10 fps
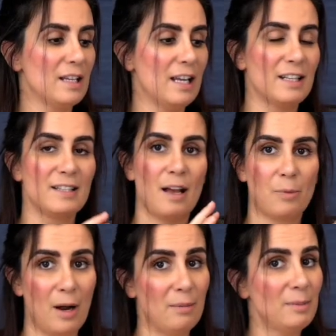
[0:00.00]
is
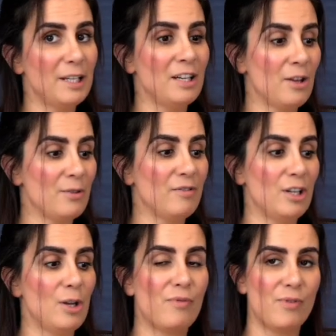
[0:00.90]
probably another
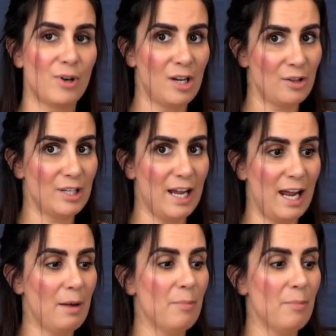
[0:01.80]
video for another day,